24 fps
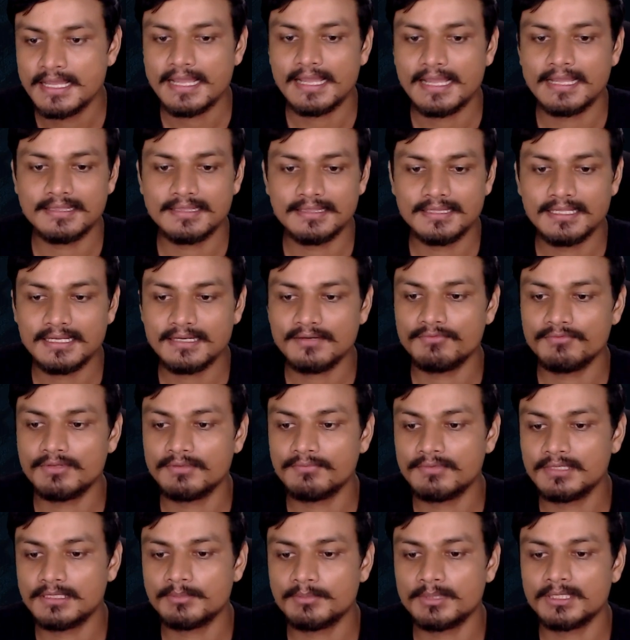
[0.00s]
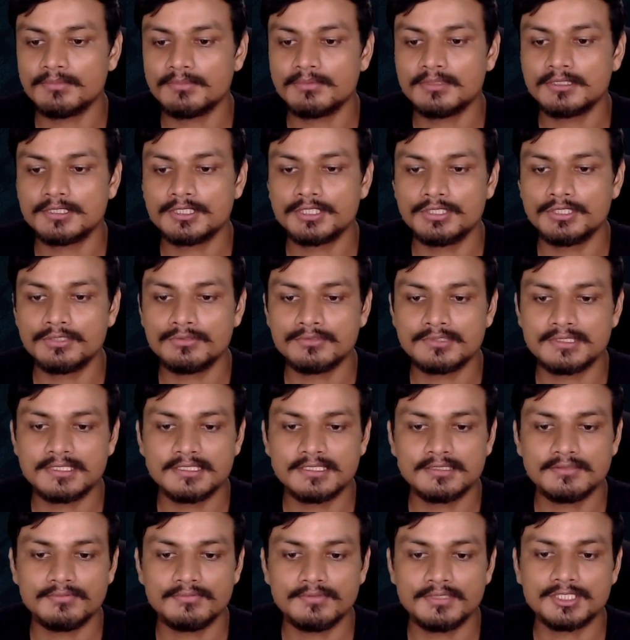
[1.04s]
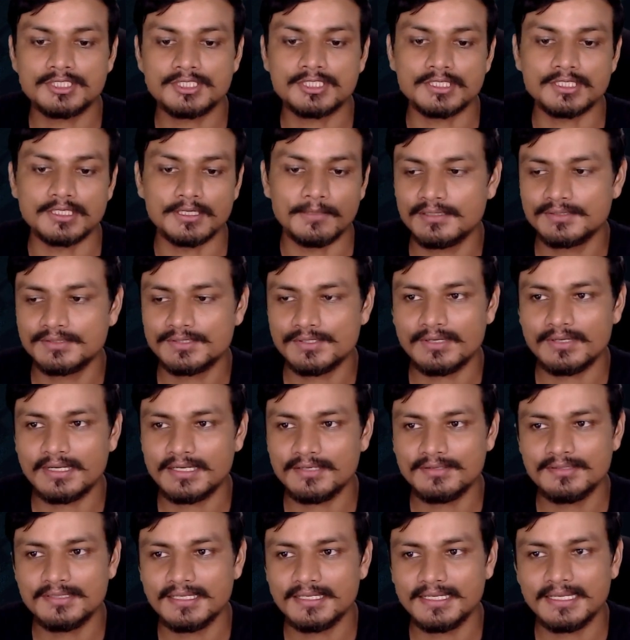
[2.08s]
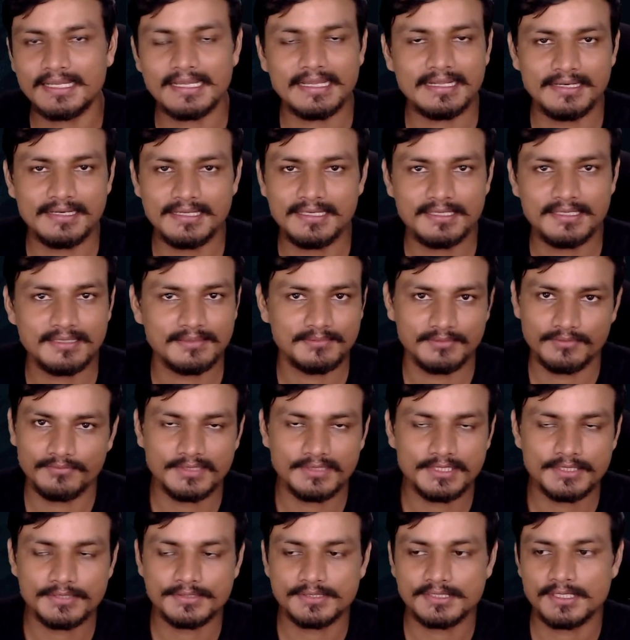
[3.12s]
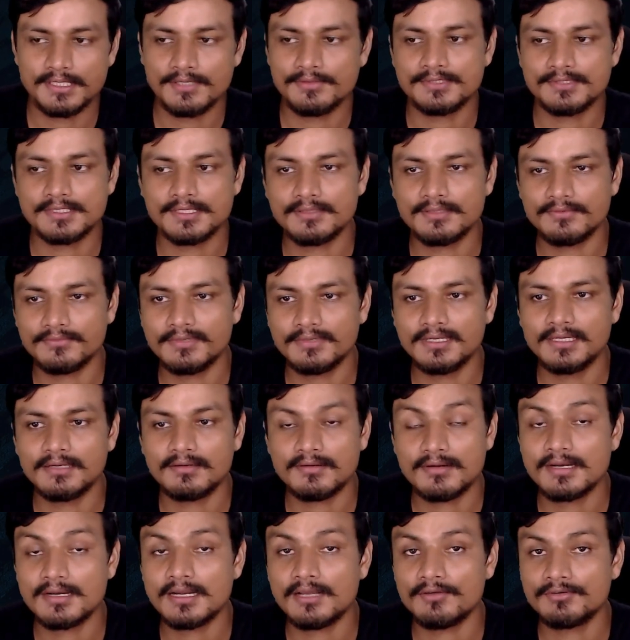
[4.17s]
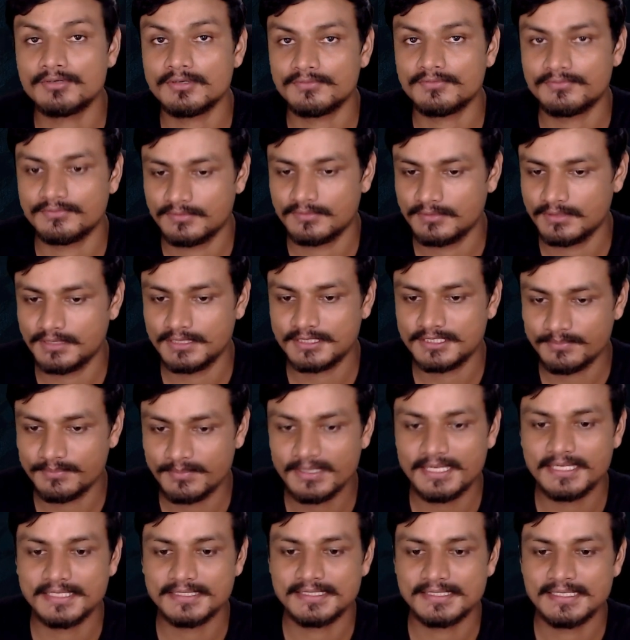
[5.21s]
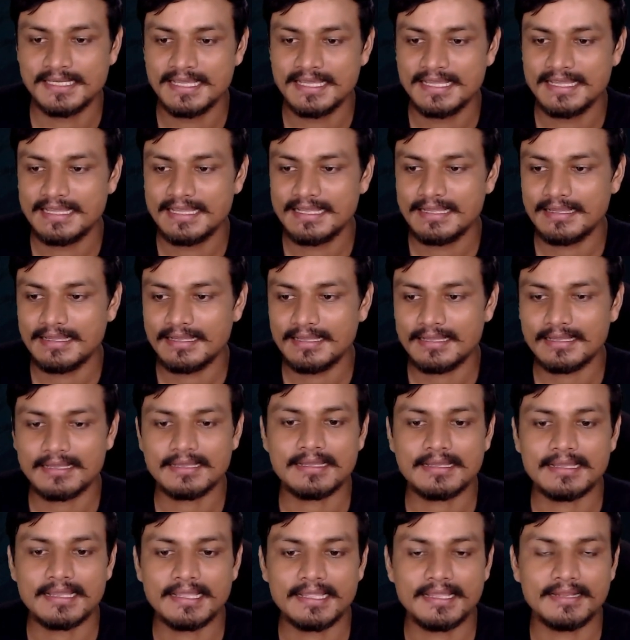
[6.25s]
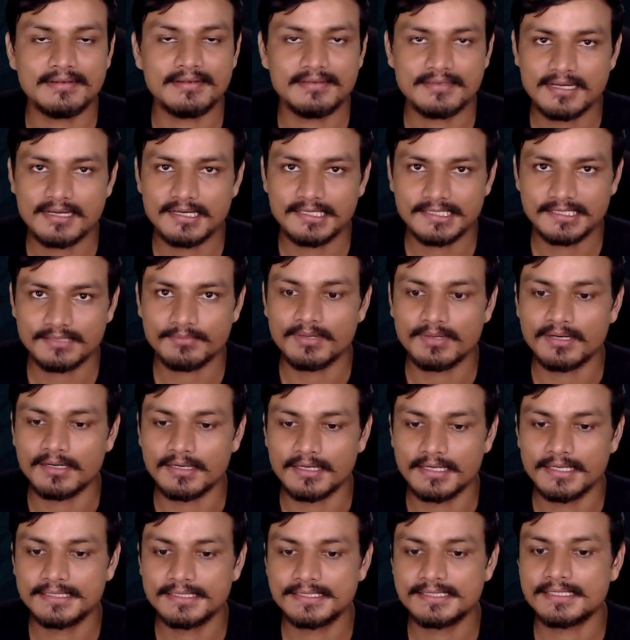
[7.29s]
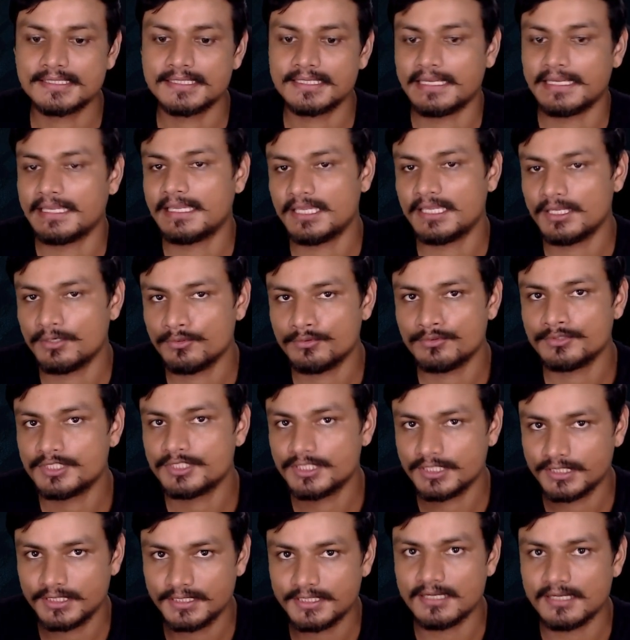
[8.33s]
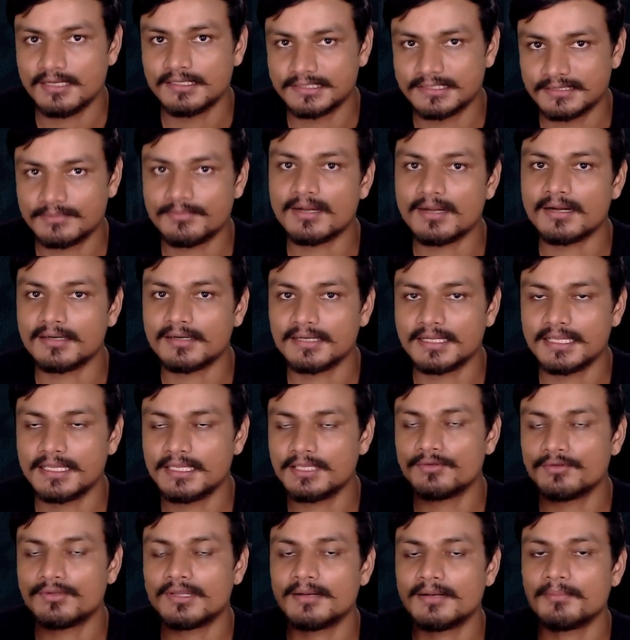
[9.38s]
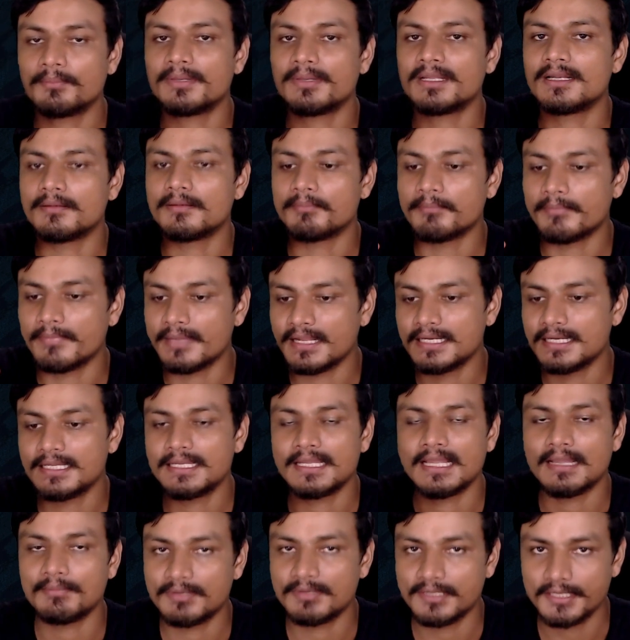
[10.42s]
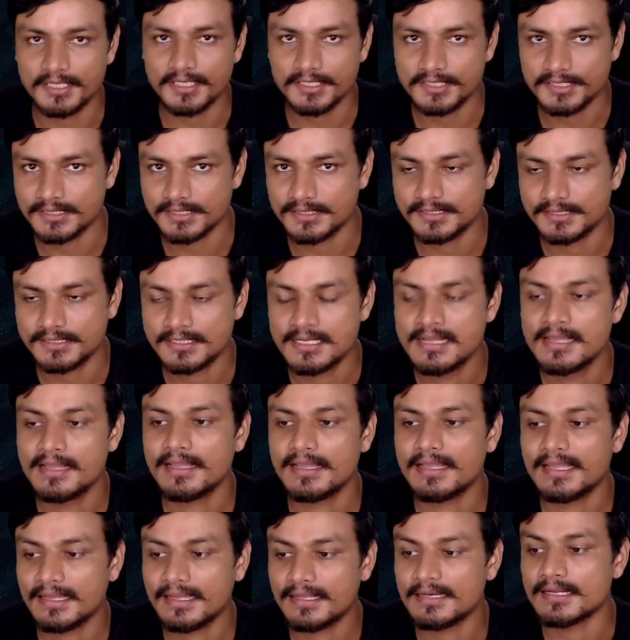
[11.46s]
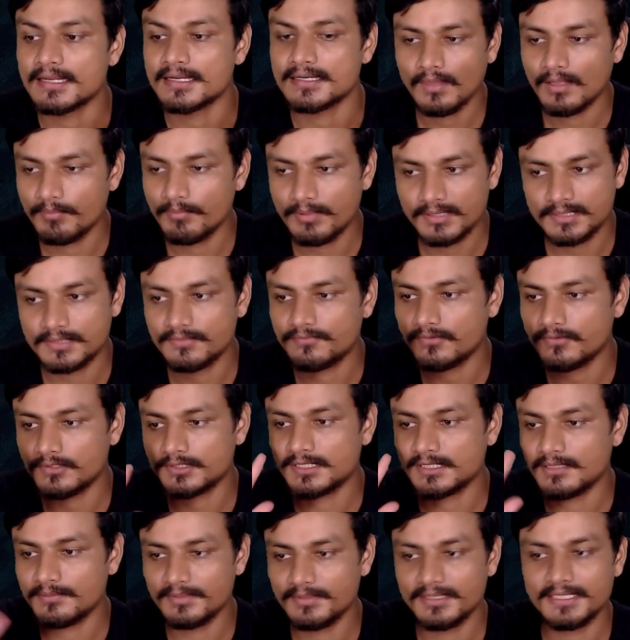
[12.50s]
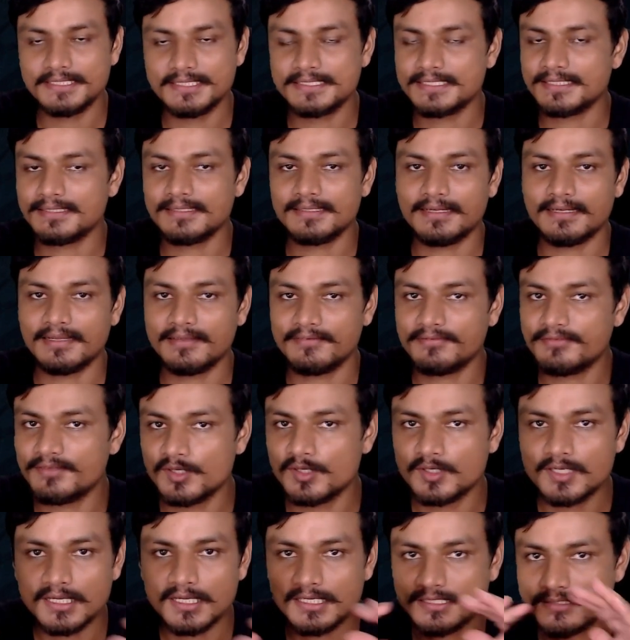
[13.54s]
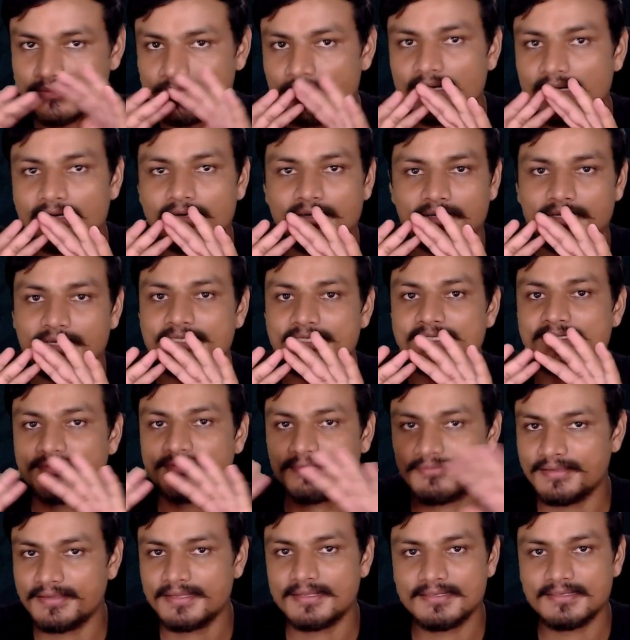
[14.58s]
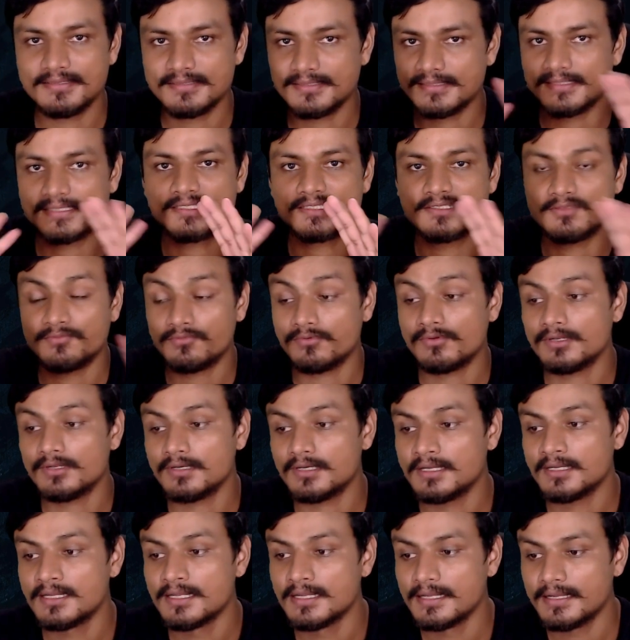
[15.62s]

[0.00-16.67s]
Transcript: And then we will be able to use this feature. So I don't think any Windows user will run out of the space uh, in taskbar. It's a huge taskbar. Okay, you can pin many applications in it. But for some reason, if your taskbar is filled, it's full.